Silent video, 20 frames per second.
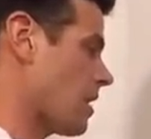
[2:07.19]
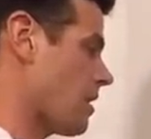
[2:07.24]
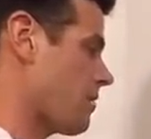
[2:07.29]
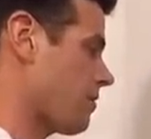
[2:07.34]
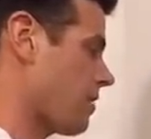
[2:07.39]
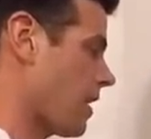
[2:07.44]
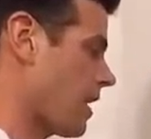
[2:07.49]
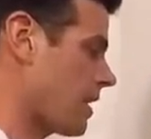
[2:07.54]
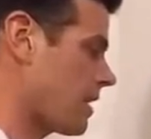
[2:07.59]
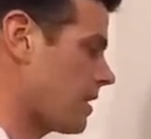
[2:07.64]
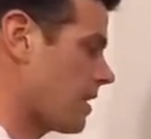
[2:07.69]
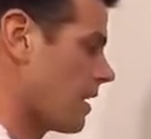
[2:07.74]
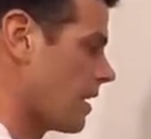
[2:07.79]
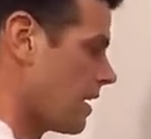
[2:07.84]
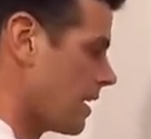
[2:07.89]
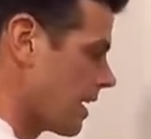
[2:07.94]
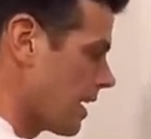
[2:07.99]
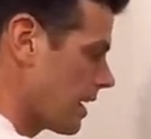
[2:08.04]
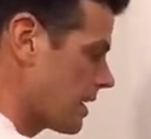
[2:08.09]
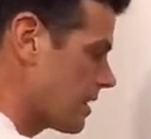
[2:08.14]
I find
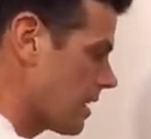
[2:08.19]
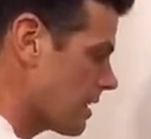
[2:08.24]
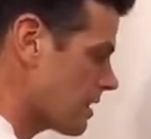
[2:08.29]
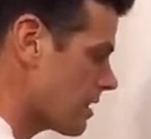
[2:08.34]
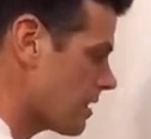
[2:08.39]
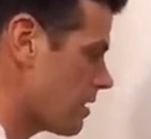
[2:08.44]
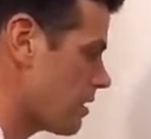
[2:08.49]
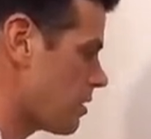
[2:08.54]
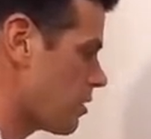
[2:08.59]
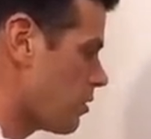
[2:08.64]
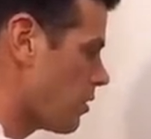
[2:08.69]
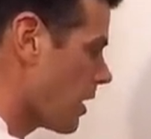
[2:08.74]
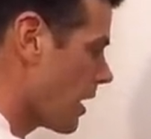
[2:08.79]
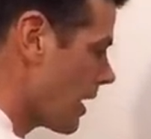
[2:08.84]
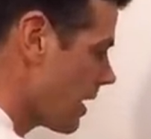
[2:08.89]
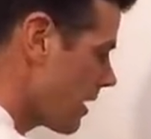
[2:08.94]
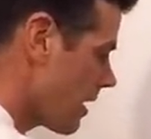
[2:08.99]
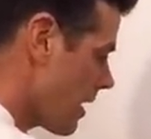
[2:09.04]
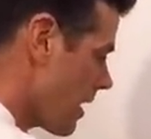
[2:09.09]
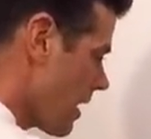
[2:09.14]
it doesn't do
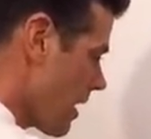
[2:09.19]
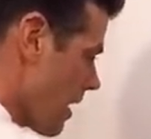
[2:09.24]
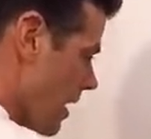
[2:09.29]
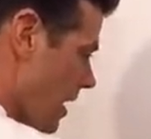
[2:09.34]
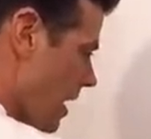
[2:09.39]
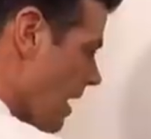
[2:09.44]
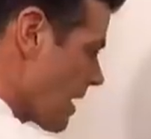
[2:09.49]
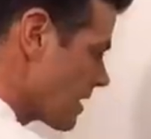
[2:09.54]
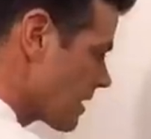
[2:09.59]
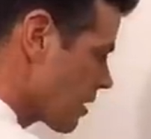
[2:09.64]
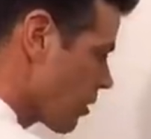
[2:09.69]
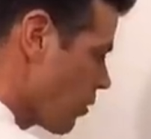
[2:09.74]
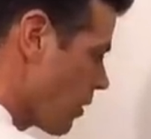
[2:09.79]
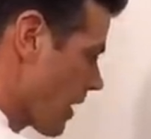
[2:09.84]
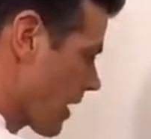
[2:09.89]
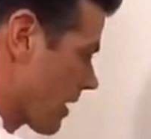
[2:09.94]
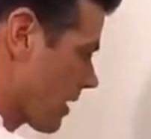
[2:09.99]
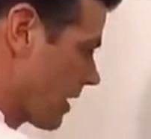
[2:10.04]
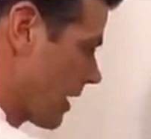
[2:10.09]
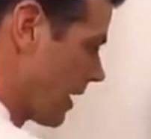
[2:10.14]
it as
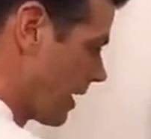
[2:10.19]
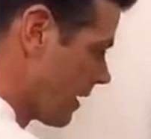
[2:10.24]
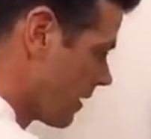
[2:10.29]
quickly.